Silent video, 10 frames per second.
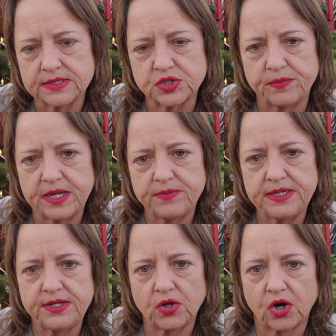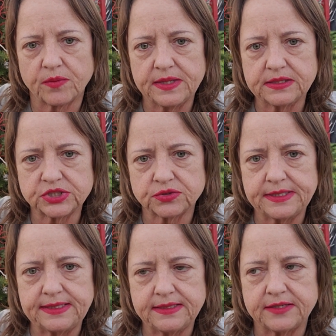So maybe our
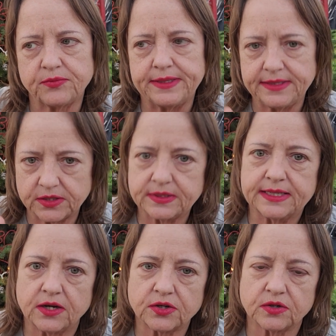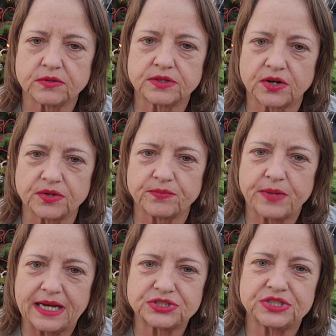ministry, if we get on our
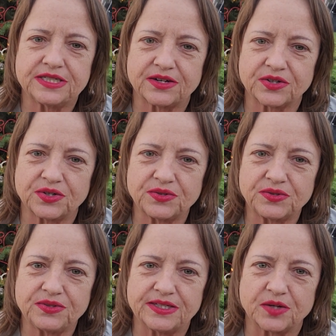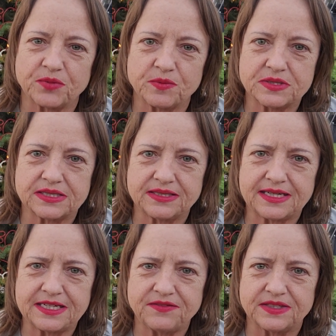passion and our goal and our purpose in
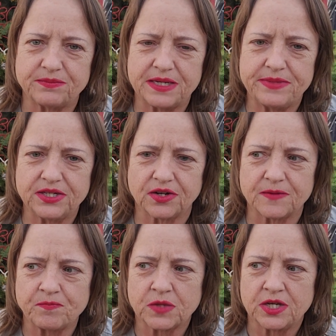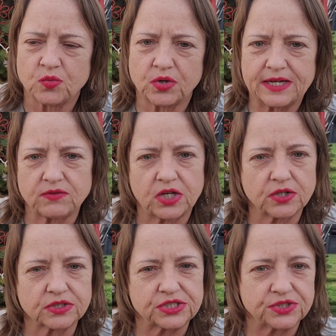life, then maybe we'll have
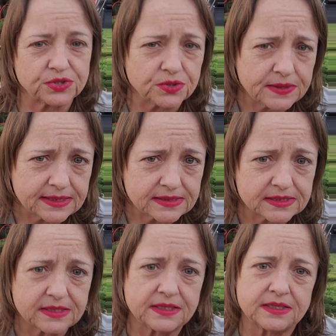longer to do it.